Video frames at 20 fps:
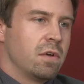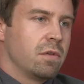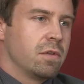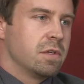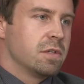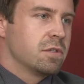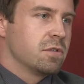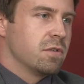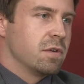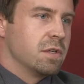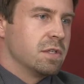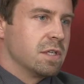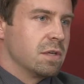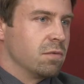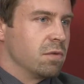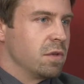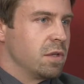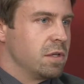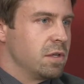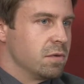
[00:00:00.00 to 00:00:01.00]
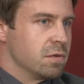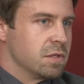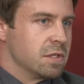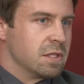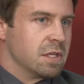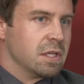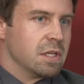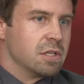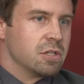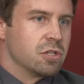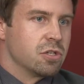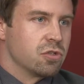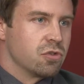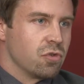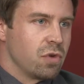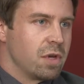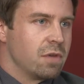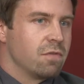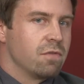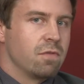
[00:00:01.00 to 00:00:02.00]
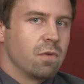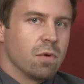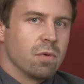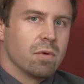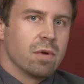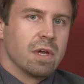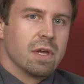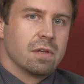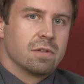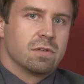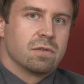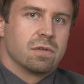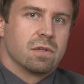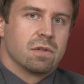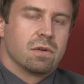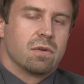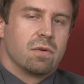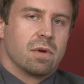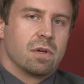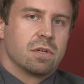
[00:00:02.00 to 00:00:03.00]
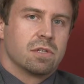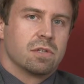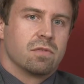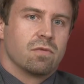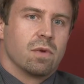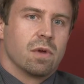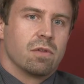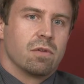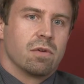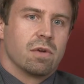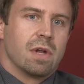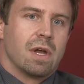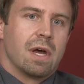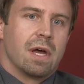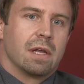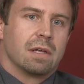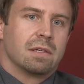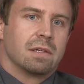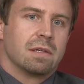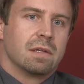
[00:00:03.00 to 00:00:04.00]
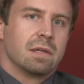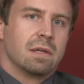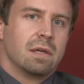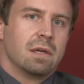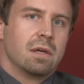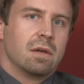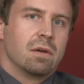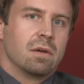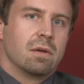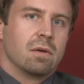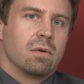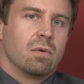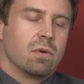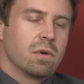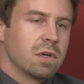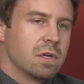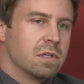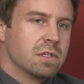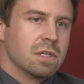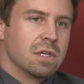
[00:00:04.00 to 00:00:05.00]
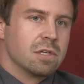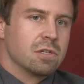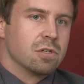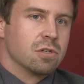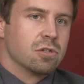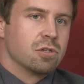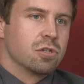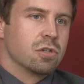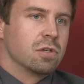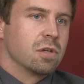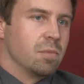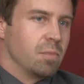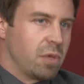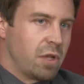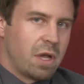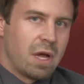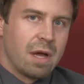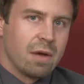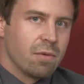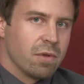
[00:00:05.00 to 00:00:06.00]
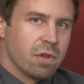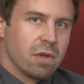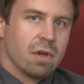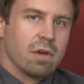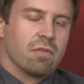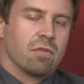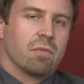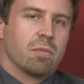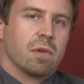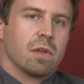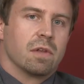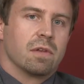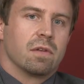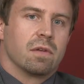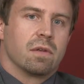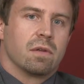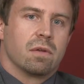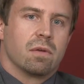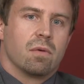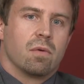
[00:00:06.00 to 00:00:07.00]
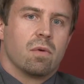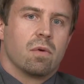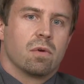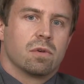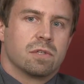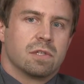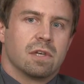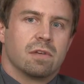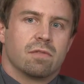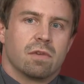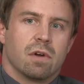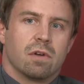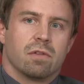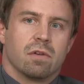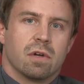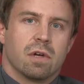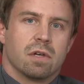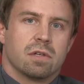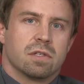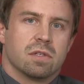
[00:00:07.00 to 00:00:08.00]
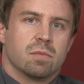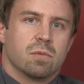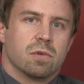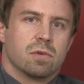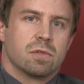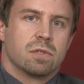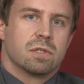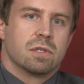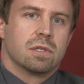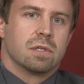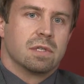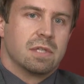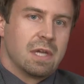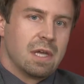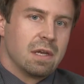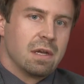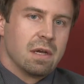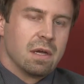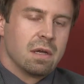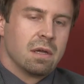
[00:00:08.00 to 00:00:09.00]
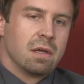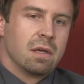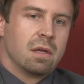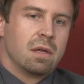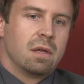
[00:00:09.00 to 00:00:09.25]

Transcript: all these trends, I really don't see any straightforward answer to the question of whether or not organizations should comply with government or safeguard their customers' data.